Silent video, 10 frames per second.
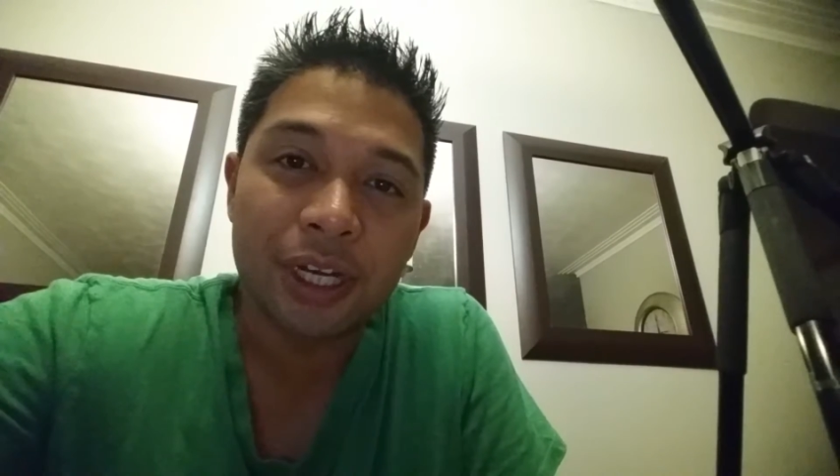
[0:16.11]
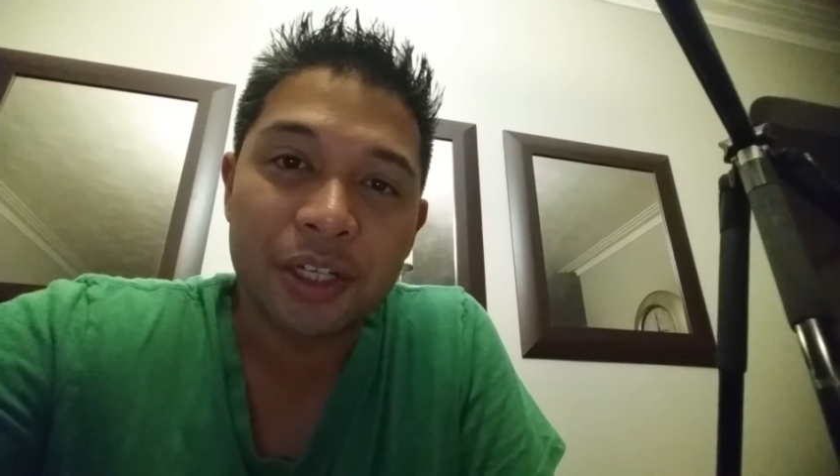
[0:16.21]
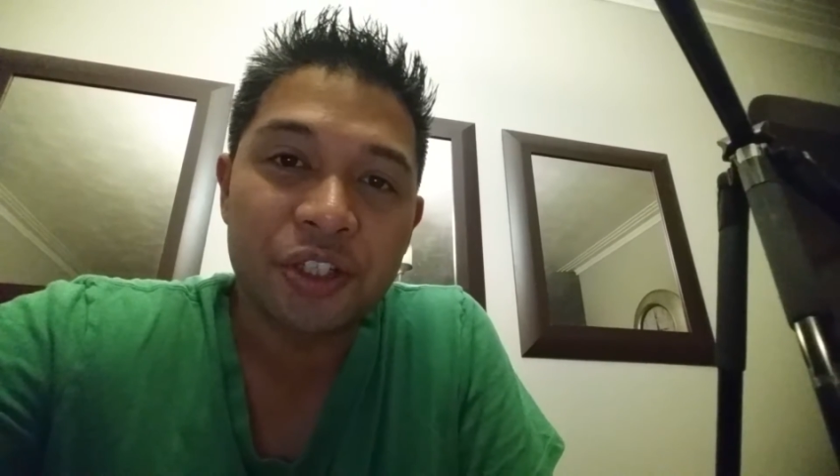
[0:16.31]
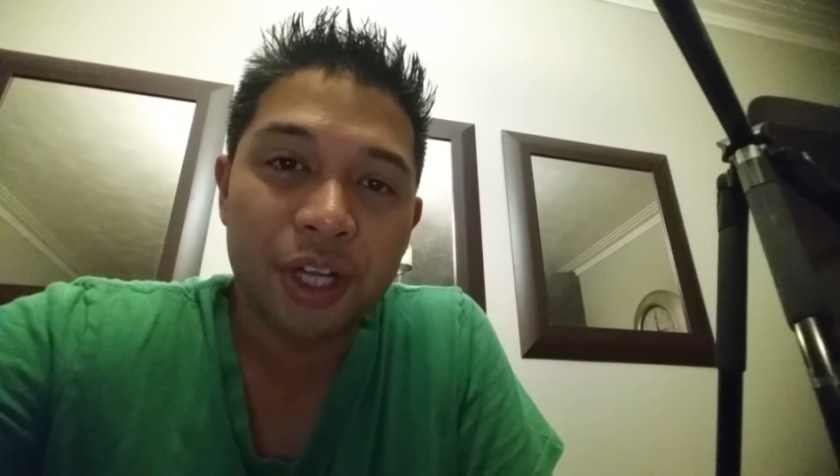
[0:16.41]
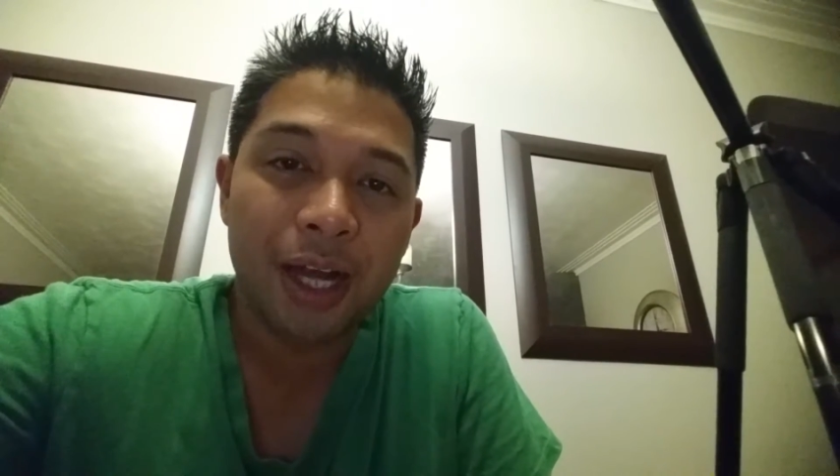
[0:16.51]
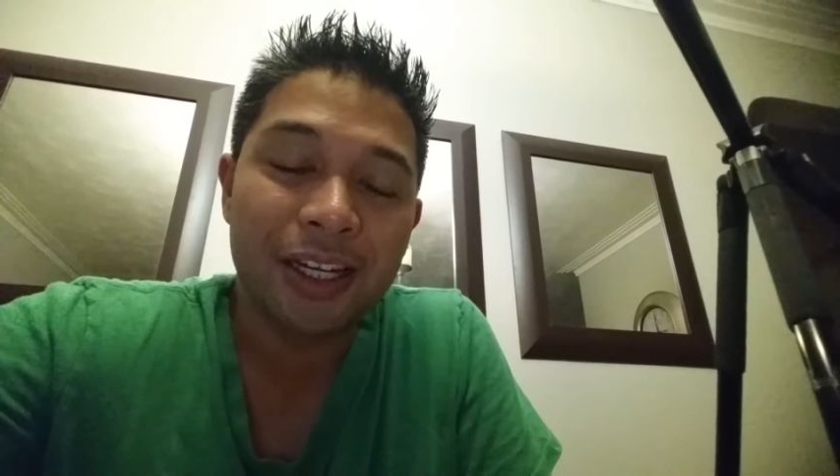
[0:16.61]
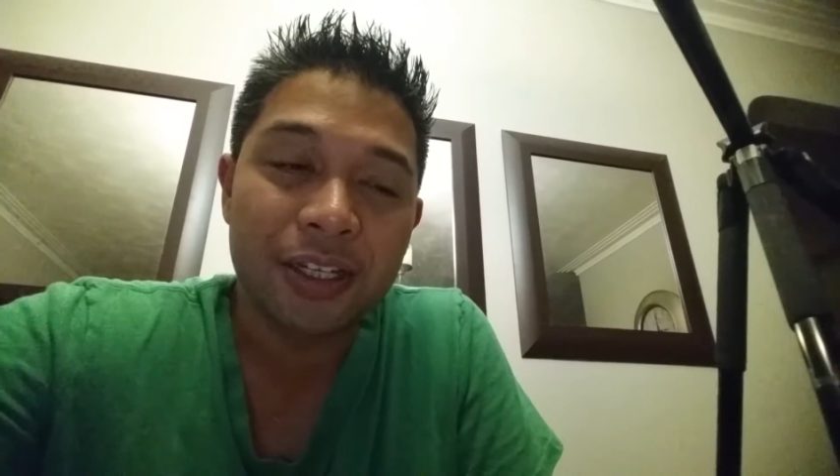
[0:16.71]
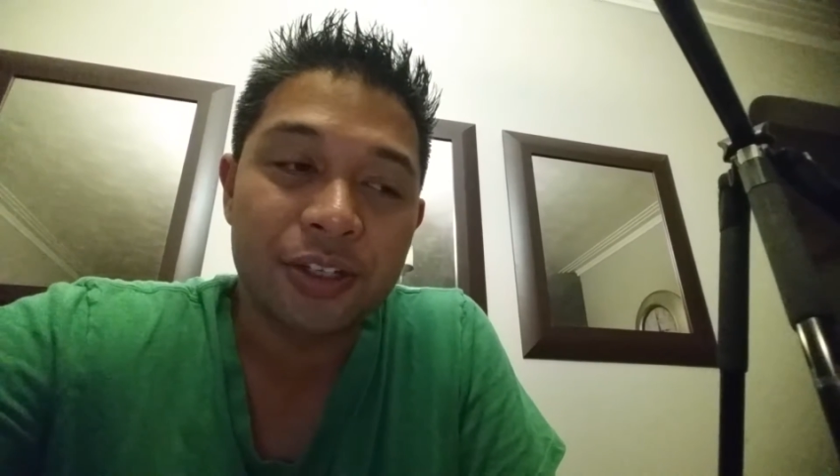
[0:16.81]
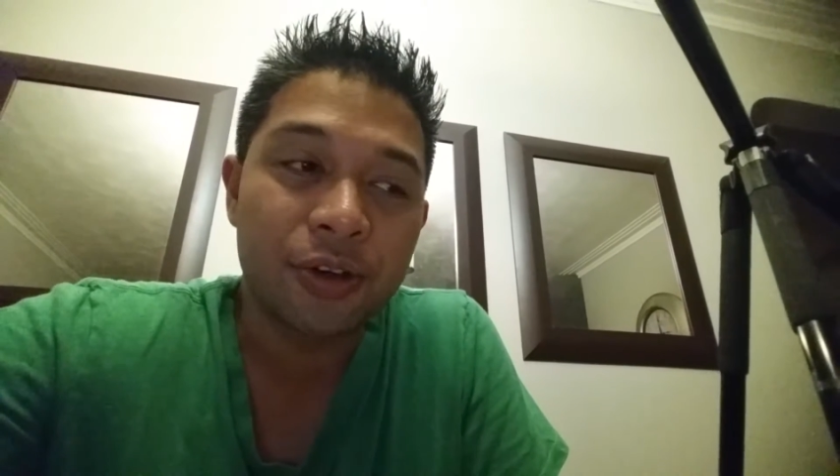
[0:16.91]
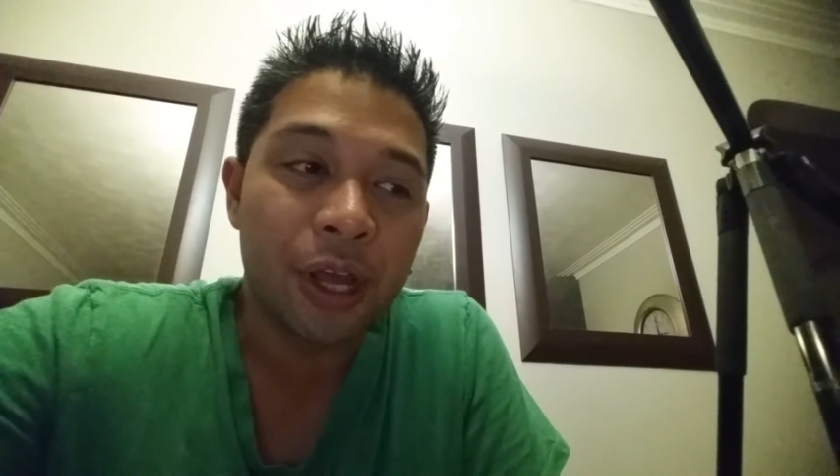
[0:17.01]
that I shot
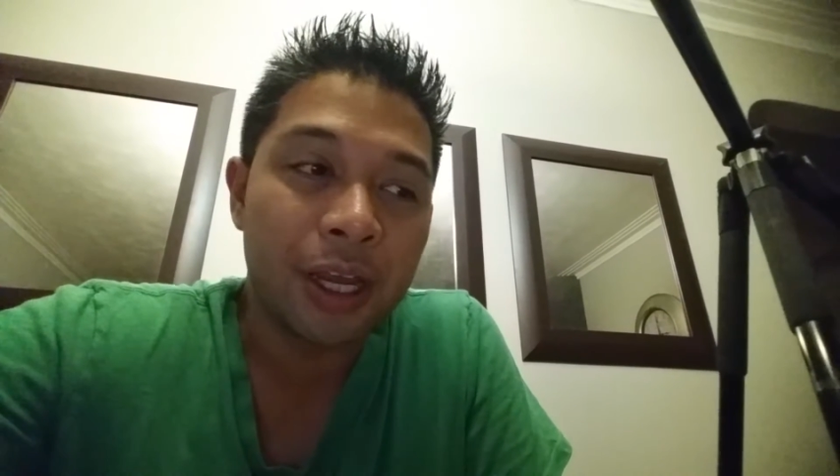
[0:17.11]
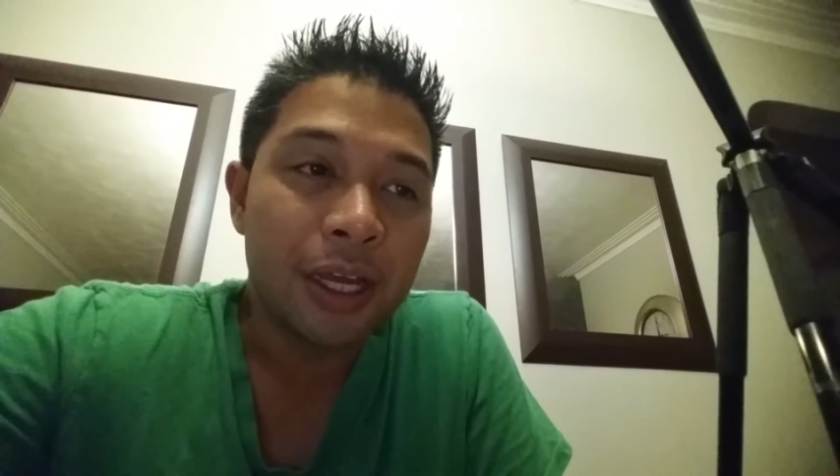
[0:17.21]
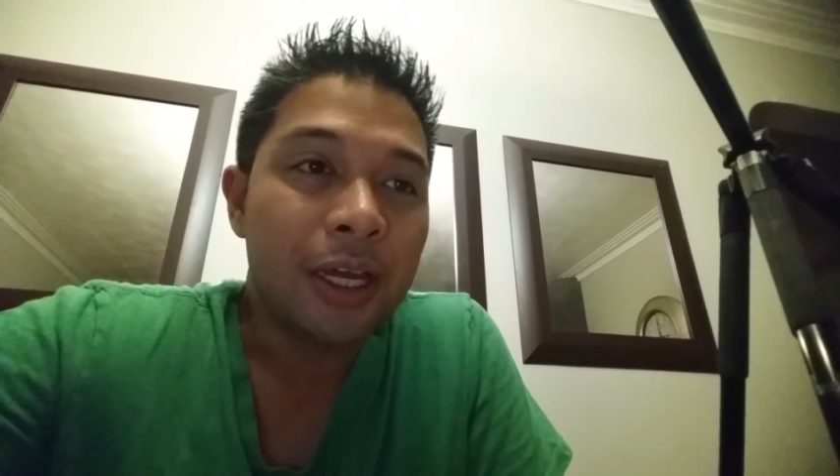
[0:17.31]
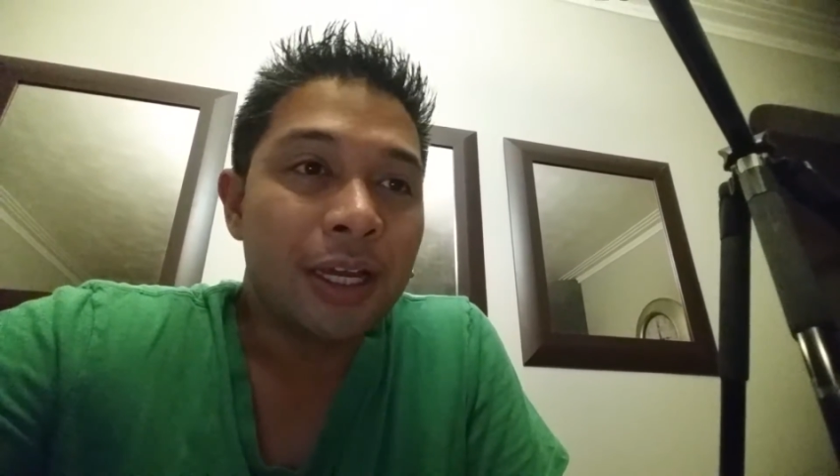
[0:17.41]
yesterday,